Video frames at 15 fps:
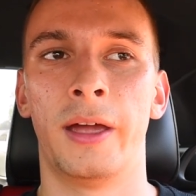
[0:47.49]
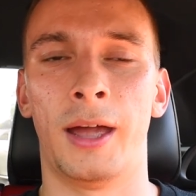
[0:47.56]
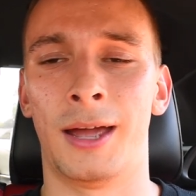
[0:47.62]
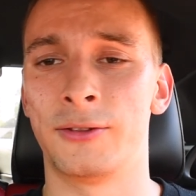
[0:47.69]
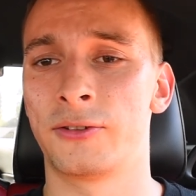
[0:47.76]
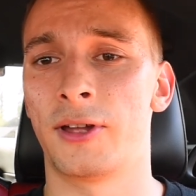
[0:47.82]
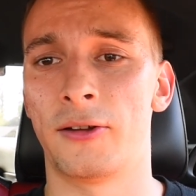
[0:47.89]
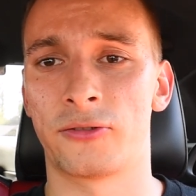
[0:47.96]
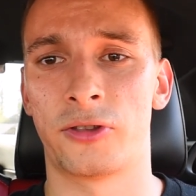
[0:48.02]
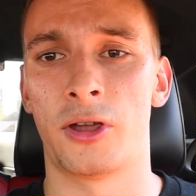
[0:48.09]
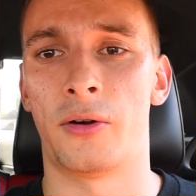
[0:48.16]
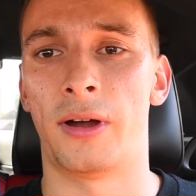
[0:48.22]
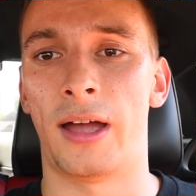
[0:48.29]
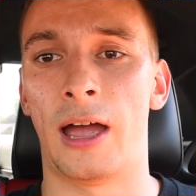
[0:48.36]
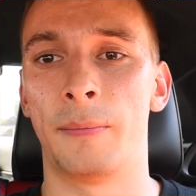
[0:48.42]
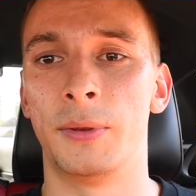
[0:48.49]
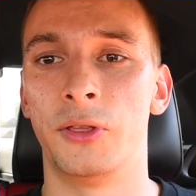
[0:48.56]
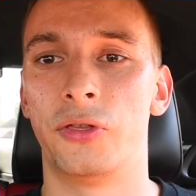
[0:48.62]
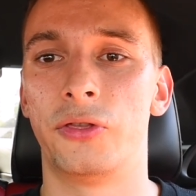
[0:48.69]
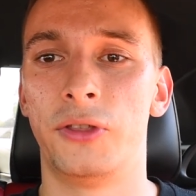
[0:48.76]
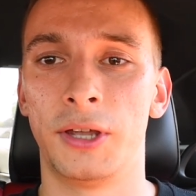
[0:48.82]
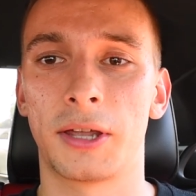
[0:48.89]
As you guys know, I have been
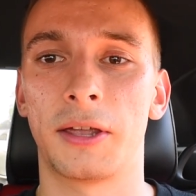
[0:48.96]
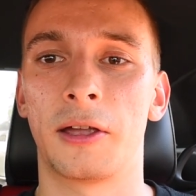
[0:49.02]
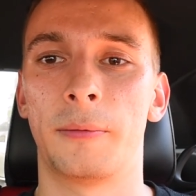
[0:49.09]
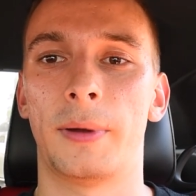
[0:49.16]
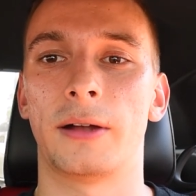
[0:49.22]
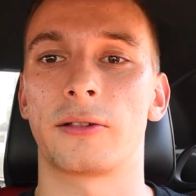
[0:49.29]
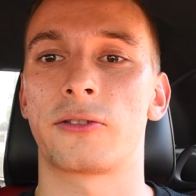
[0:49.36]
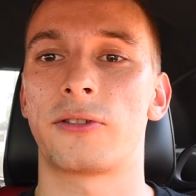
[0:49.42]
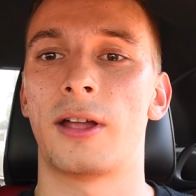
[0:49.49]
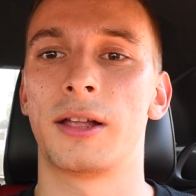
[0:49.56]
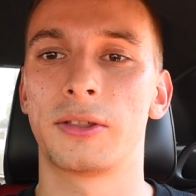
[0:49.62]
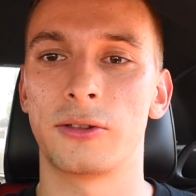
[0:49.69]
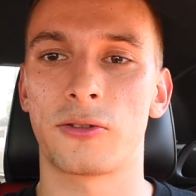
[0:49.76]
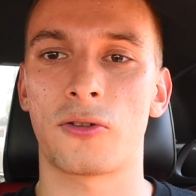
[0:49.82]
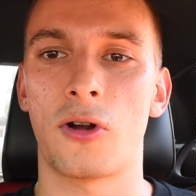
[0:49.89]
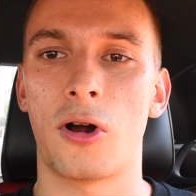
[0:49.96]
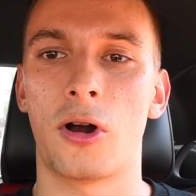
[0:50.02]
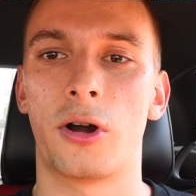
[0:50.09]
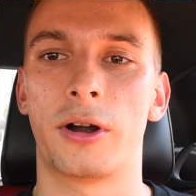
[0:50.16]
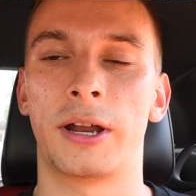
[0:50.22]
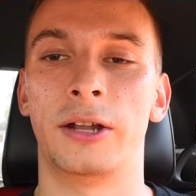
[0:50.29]
thinking about selling this car